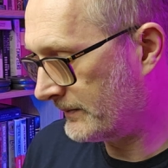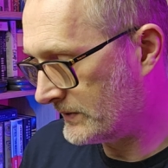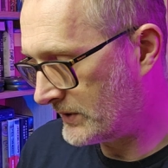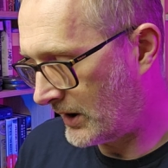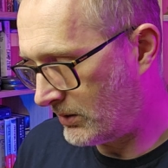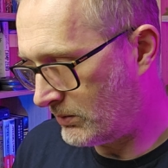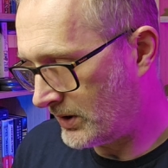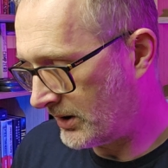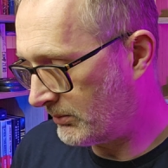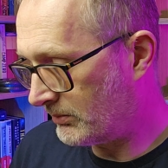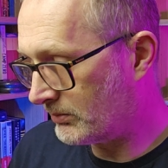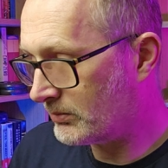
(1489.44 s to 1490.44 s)

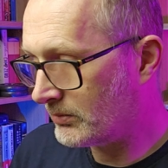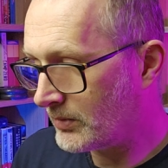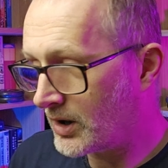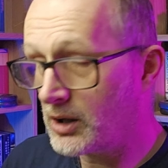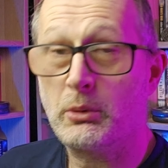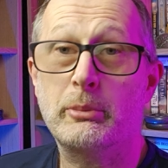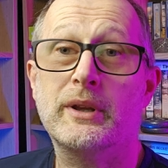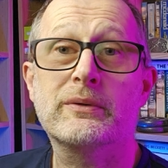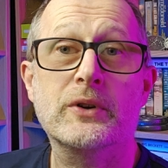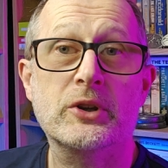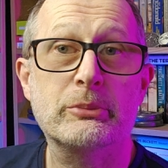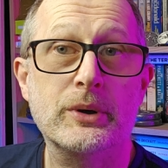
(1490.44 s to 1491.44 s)
So I will be the
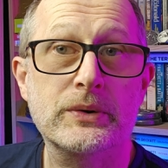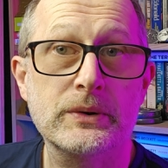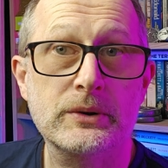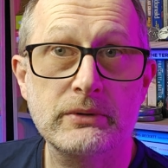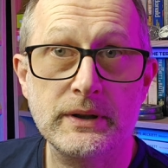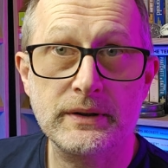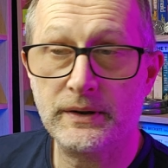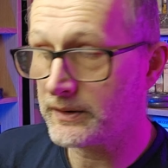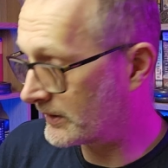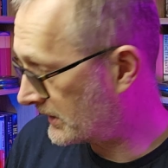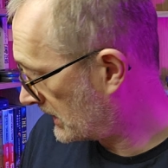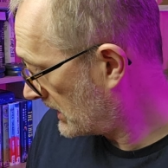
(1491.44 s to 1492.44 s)
first person to read this,
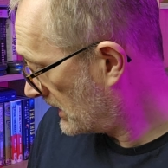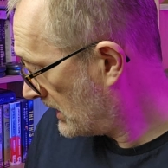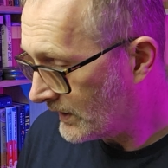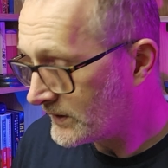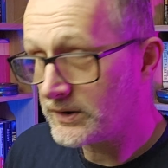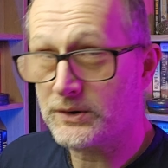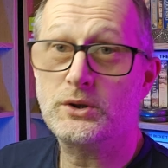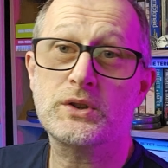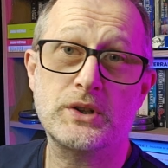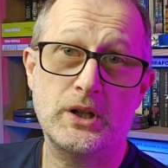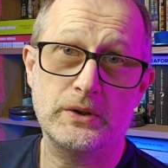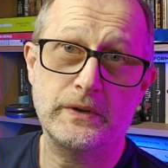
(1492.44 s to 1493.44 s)
I think. So it's not
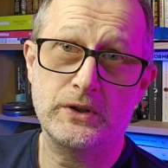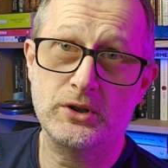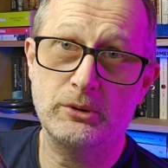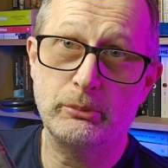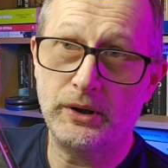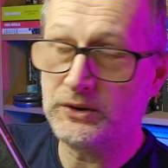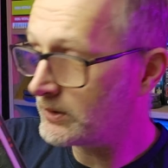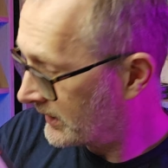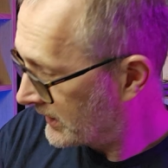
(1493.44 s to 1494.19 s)
science fiction, but I do like